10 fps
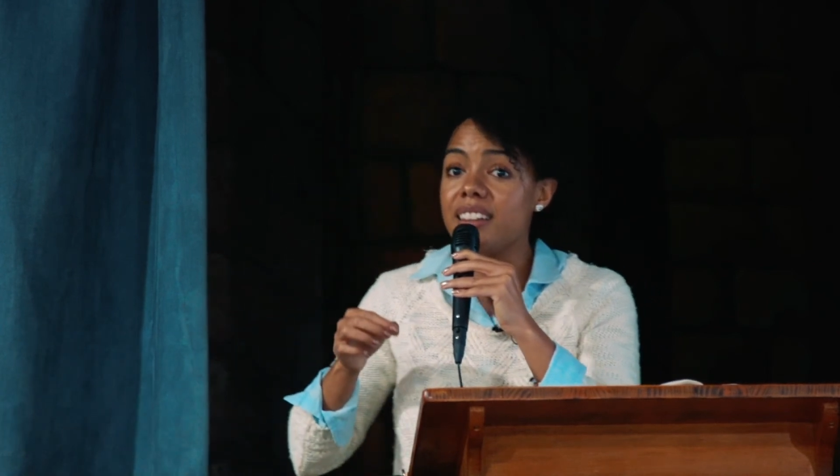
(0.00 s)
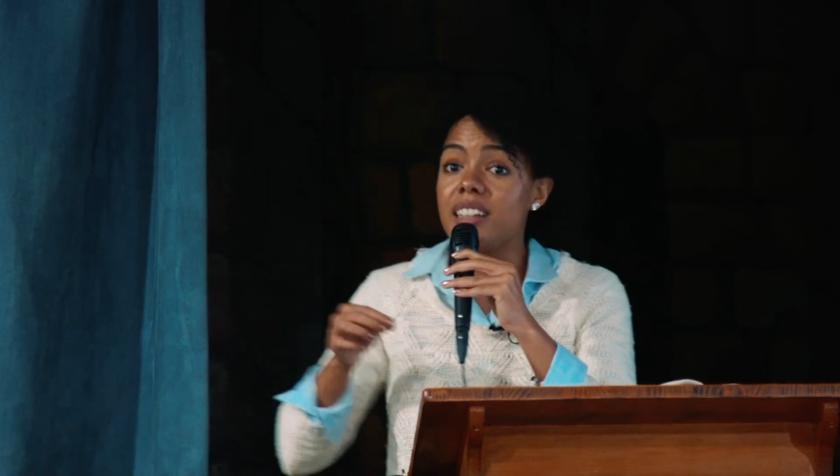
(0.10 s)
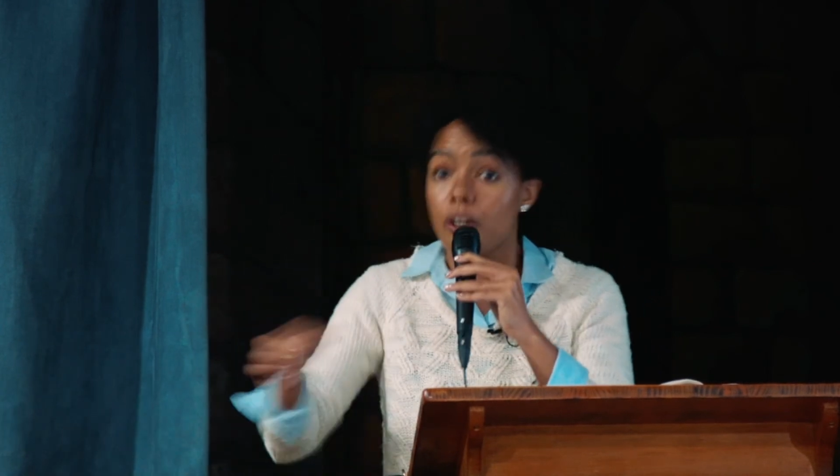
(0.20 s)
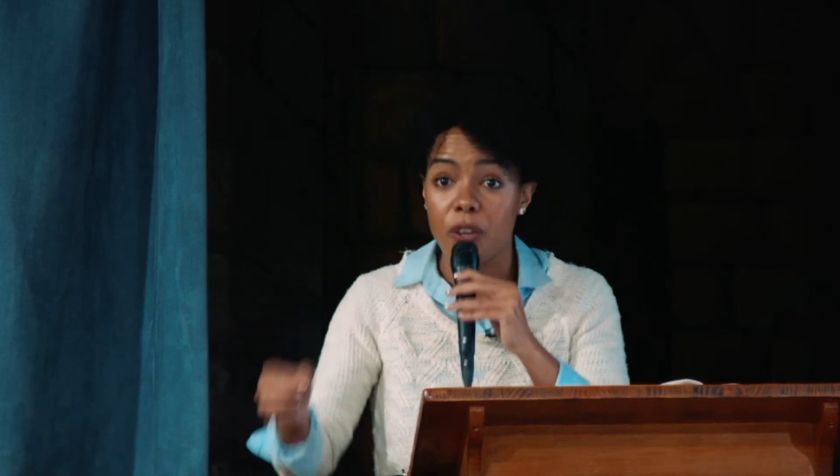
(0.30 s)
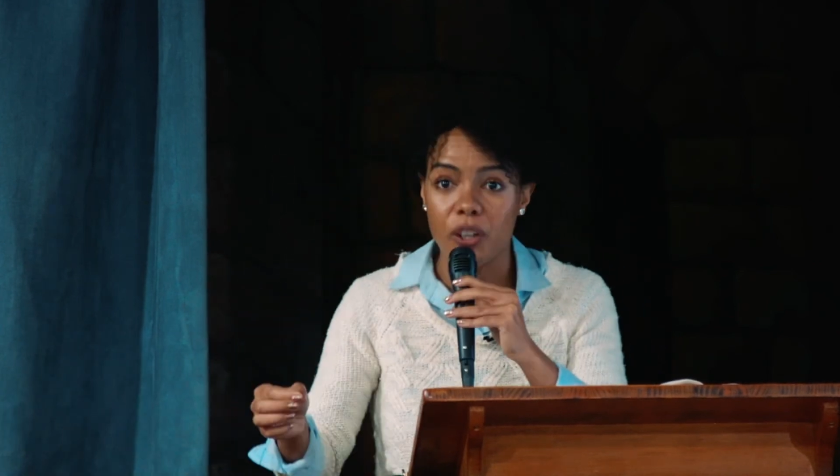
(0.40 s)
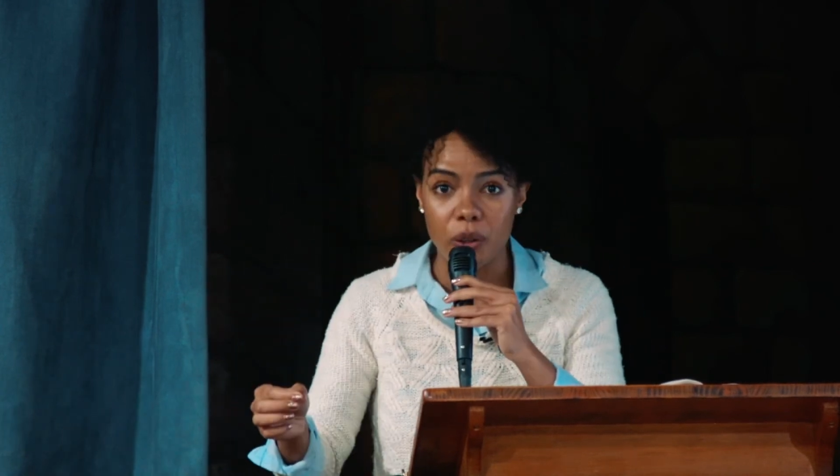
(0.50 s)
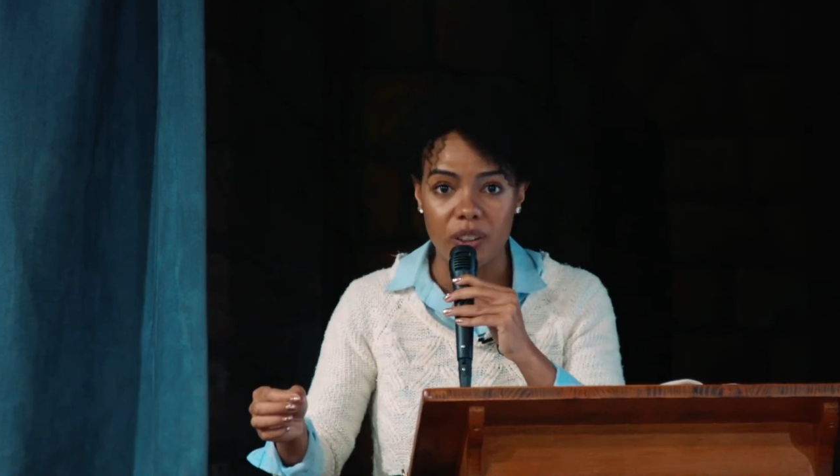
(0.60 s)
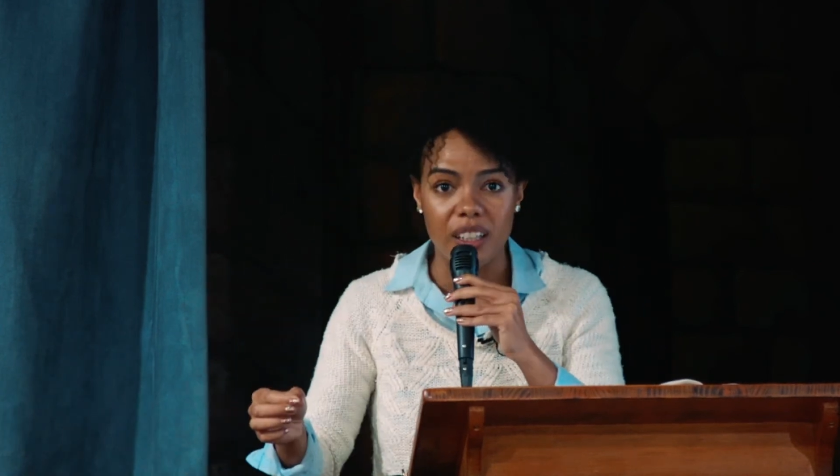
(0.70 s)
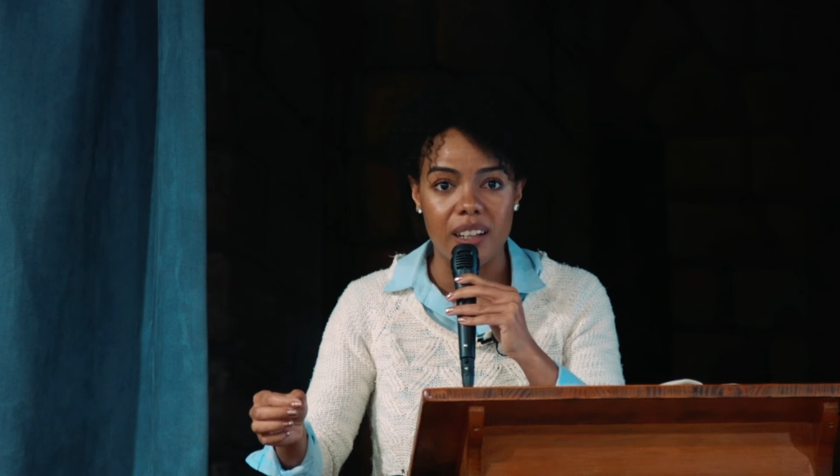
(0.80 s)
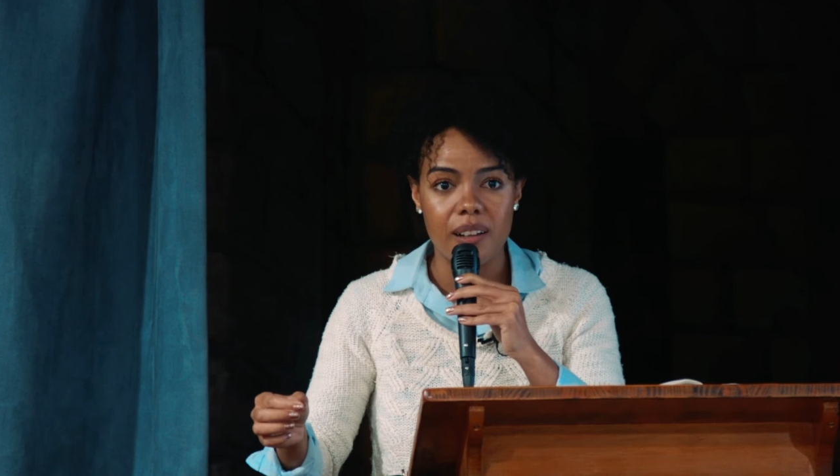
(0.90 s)

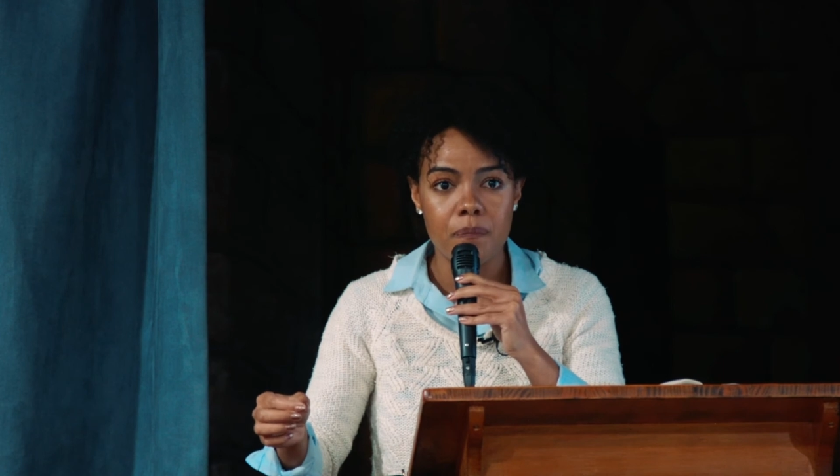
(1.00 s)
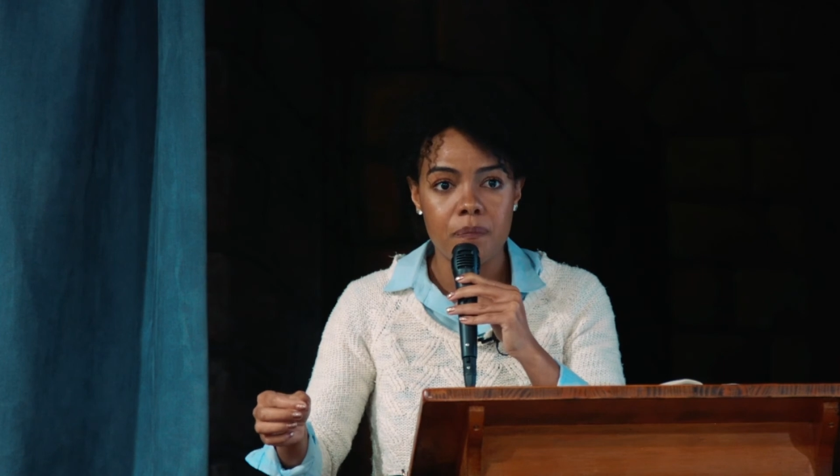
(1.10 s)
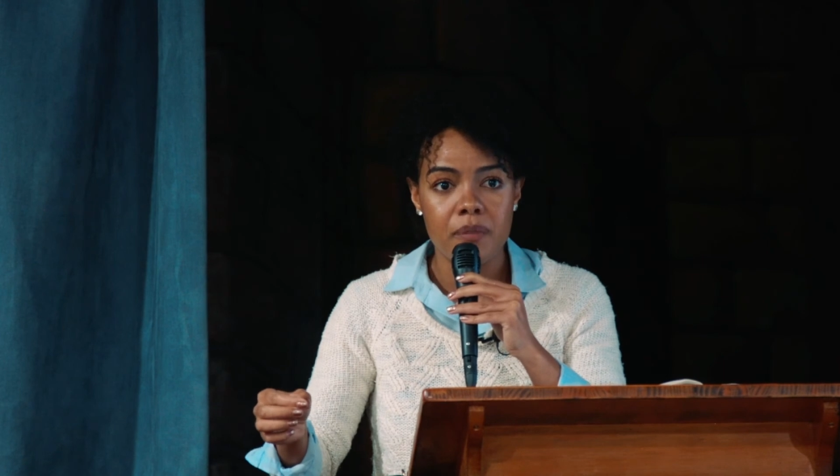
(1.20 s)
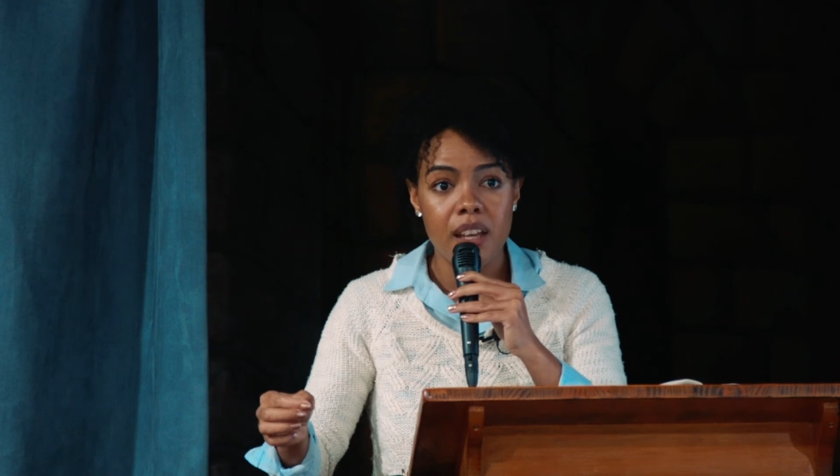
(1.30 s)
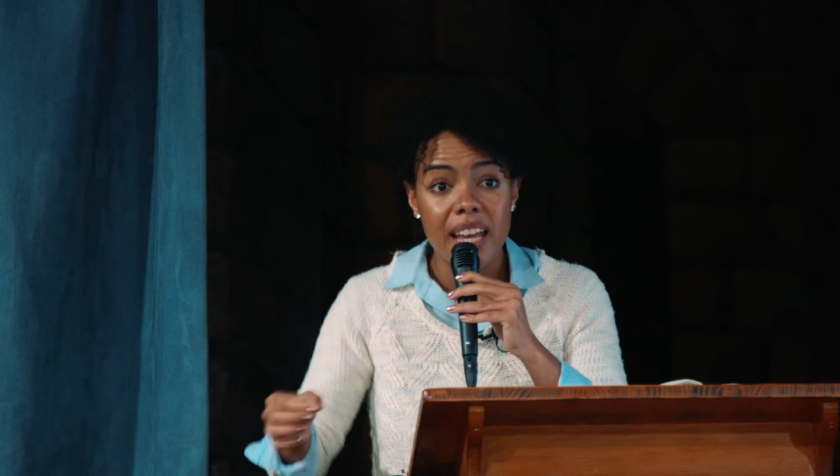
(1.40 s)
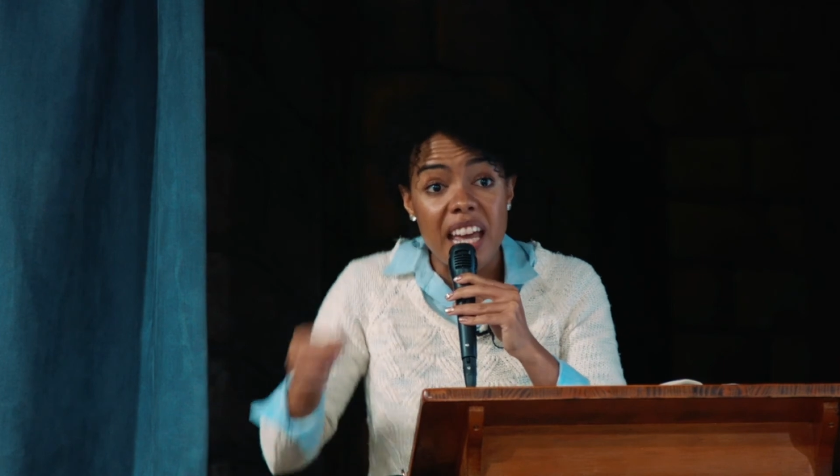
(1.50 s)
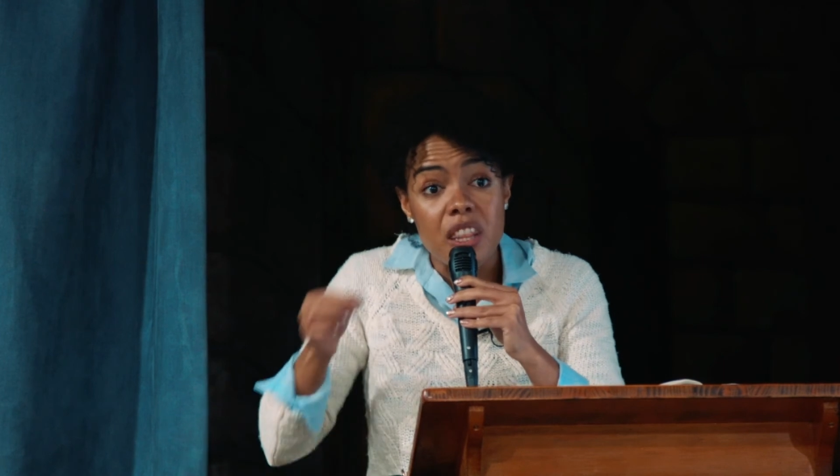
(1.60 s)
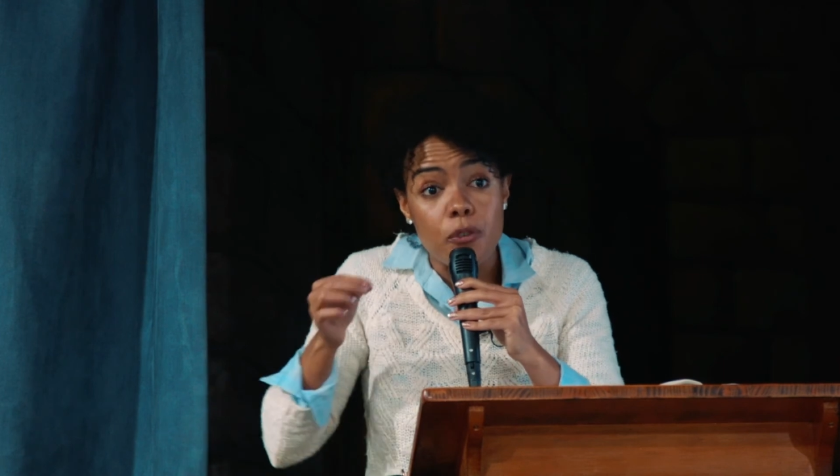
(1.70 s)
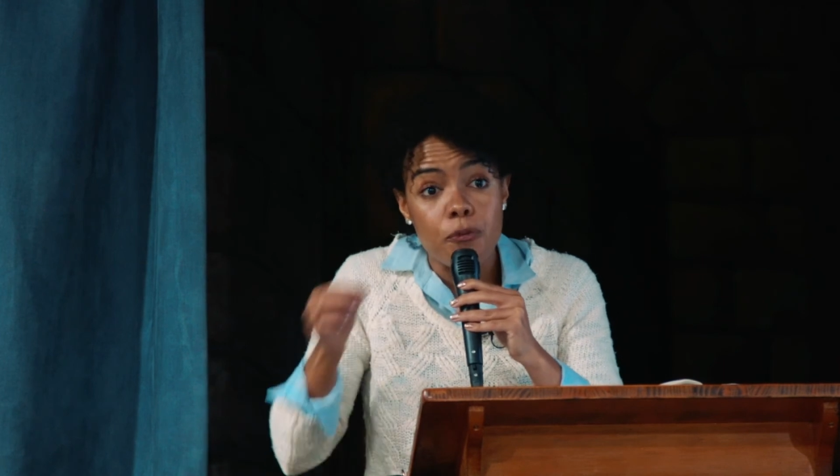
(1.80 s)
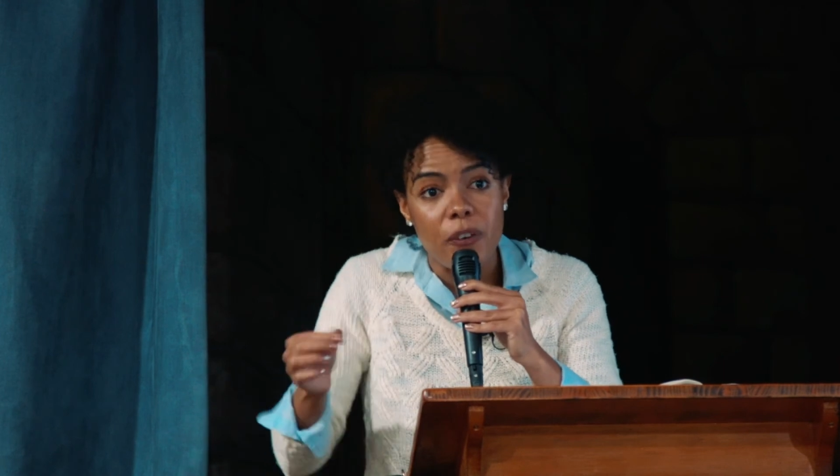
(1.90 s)
Difficulty. In the